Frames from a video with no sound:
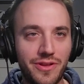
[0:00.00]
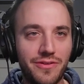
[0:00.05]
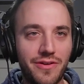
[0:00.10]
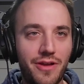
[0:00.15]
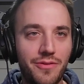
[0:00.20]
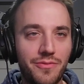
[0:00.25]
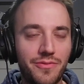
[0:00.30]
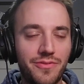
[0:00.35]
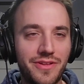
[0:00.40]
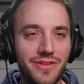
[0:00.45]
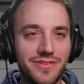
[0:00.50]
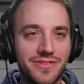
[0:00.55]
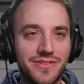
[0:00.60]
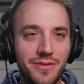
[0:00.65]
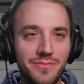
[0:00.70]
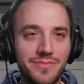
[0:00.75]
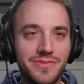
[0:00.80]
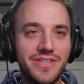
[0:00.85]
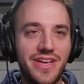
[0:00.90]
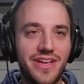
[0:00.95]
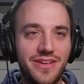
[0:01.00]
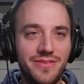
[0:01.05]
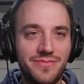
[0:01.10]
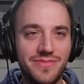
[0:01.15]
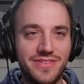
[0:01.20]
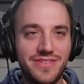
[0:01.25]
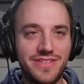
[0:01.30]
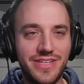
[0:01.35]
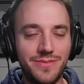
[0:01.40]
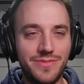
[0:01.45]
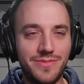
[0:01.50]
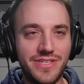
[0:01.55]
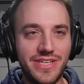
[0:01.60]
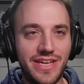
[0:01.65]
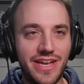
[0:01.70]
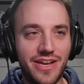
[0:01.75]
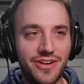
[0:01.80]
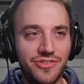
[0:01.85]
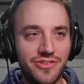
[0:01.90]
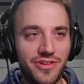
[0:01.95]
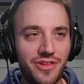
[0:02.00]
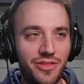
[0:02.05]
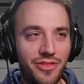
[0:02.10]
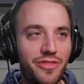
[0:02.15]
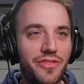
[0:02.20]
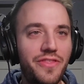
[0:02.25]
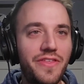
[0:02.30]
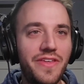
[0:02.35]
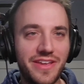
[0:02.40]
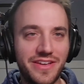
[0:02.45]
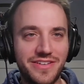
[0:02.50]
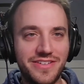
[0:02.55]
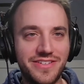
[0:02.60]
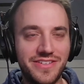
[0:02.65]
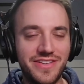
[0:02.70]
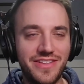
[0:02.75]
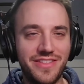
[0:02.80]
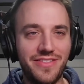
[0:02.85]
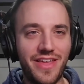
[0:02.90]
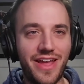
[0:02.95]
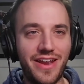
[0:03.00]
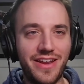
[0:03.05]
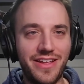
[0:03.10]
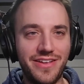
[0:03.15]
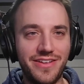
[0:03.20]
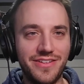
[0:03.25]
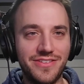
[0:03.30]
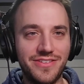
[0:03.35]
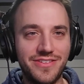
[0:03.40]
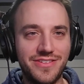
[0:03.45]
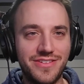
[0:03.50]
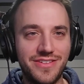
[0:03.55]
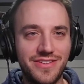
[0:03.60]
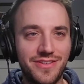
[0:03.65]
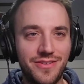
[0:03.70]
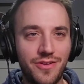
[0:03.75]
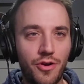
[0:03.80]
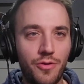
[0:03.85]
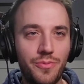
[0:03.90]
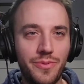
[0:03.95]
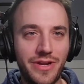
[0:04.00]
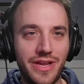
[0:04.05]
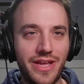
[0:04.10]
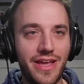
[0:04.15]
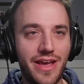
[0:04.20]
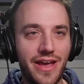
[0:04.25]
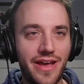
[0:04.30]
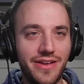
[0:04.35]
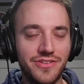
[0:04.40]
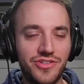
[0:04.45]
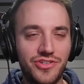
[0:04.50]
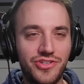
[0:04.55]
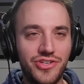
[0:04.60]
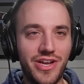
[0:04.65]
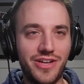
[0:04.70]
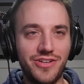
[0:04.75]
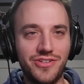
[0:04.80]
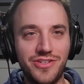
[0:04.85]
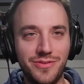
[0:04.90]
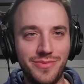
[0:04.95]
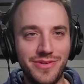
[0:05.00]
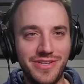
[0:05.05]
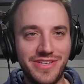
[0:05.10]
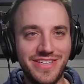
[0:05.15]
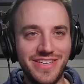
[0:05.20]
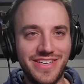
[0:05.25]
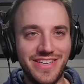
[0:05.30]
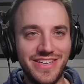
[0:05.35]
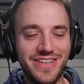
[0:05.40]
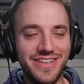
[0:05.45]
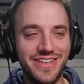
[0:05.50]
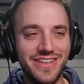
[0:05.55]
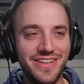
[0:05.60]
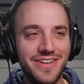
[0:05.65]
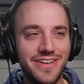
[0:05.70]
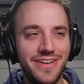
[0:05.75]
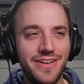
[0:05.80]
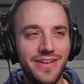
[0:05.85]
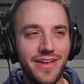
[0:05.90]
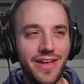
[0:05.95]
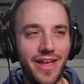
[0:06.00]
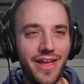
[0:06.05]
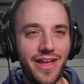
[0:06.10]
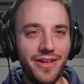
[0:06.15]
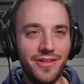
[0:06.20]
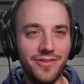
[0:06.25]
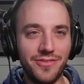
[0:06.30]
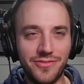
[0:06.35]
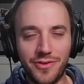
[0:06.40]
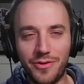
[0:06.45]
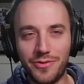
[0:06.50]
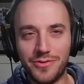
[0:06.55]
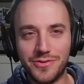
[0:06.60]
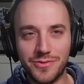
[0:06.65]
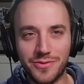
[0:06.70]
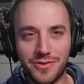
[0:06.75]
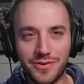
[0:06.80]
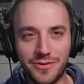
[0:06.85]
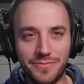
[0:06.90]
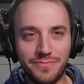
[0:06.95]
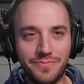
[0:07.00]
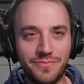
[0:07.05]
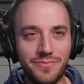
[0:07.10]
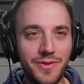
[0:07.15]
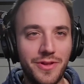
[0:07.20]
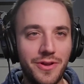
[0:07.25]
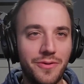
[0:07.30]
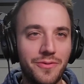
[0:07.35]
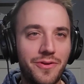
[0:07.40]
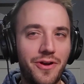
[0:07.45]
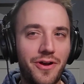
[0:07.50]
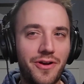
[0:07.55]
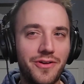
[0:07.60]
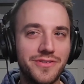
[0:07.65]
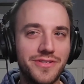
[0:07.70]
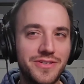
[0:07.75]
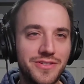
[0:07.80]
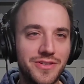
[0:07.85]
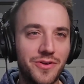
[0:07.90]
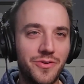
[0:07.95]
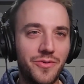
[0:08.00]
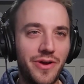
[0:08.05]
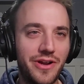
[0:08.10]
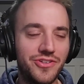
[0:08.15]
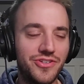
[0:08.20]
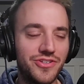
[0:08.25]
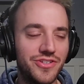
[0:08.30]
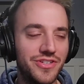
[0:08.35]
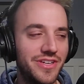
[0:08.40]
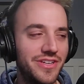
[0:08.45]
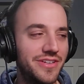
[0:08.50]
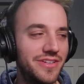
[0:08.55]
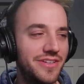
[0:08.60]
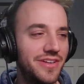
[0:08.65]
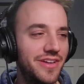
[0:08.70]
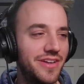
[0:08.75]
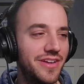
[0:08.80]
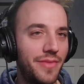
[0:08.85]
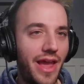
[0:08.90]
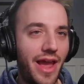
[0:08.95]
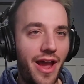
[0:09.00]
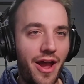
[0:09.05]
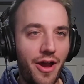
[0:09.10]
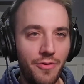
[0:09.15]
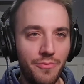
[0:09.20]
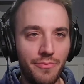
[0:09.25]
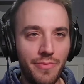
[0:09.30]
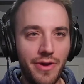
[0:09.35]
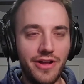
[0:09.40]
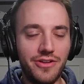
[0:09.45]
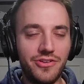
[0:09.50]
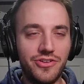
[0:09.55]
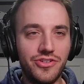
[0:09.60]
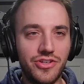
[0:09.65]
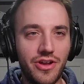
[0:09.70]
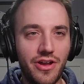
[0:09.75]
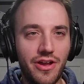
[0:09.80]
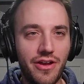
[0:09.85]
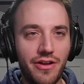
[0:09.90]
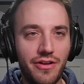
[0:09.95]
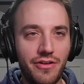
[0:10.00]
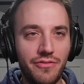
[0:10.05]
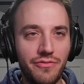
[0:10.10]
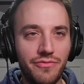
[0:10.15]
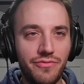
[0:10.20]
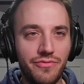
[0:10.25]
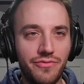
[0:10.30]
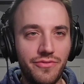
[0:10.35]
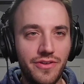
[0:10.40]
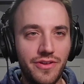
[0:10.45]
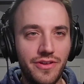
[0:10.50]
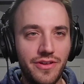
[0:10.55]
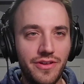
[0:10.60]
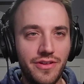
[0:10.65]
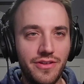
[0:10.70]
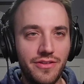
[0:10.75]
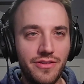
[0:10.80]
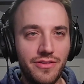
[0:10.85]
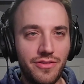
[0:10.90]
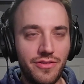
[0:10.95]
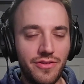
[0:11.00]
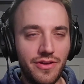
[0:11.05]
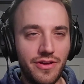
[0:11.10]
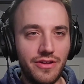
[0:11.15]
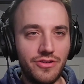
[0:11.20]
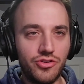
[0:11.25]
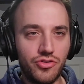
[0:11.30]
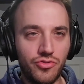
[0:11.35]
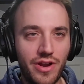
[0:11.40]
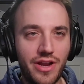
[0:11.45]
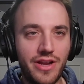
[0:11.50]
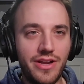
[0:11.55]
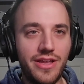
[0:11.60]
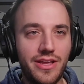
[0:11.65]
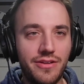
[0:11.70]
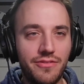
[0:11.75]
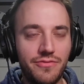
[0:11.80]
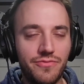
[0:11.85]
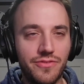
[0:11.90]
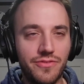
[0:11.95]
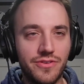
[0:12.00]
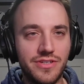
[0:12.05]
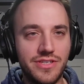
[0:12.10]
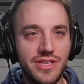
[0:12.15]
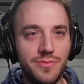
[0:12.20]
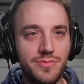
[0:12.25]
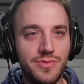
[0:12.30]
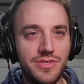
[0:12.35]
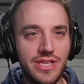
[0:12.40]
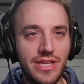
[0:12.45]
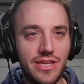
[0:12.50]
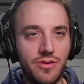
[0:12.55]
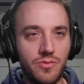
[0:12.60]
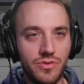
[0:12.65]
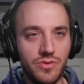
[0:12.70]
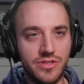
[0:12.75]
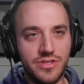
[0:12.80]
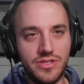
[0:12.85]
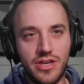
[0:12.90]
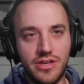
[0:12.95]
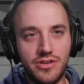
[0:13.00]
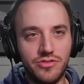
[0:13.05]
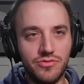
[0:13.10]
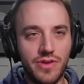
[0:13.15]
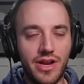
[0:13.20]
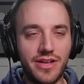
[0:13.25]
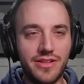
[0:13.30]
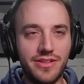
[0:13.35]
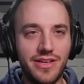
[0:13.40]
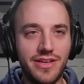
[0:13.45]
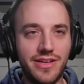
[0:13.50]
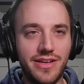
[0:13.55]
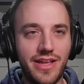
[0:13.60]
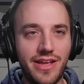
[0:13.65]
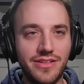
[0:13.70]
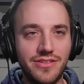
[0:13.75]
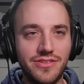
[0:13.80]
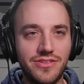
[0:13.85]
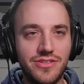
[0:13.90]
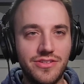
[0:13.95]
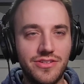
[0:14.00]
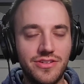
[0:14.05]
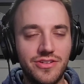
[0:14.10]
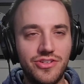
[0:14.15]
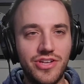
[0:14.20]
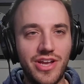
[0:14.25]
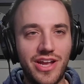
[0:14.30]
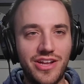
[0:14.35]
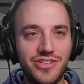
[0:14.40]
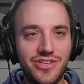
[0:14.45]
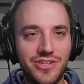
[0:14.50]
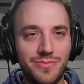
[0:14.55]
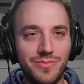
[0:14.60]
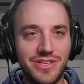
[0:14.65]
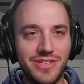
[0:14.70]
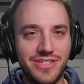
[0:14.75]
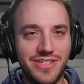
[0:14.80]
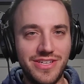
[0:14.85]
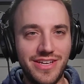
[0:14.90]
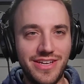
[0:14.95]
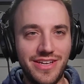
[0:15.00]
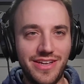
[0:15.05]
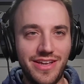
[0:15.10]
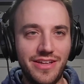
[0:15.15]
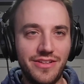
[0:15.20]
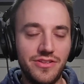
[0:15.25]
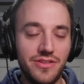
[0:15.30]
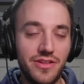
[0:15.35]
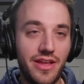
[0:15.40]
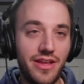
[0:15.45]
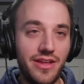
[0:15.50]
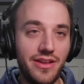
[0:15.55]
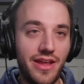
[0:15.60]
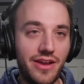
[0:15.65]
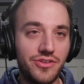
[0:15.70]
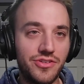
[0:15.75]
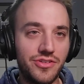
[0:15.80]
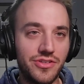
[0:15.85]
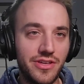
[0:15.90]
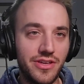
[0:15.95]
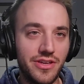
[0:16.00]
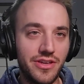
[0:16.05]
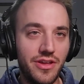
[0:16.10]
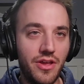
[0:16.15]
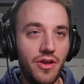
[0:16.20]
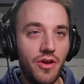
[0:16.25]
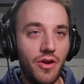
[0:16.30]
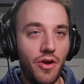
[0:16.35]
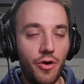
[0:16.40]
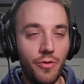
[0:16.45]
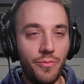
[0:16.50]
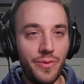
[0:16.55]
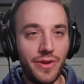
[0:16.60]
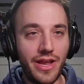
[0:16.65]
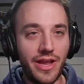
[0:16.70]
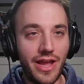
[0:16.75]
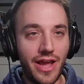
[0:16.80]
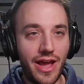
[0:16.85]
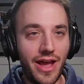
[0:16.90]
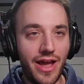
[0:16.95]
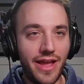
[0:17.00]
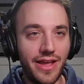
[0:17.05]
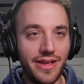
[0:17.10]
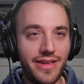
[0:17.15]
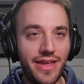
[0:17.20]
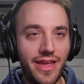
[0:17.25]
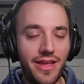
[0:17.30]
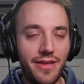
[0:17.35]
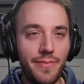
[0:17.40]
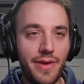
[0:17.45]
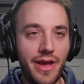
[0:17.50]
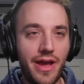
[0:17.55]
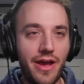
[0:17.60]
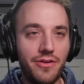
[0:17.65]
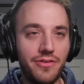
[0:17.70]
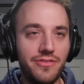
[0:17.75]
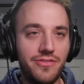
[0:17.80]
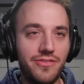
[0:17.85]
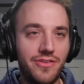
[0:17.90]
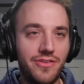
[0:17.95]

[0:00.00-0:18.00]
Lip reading: around with it, sometimes DeepSeek actually thinks that it's OpenAI's ChatGPT. And so it sort of, calls into question how much of the training for DeepSeek was done directly against ChatGPT. And actually, OpenAI came out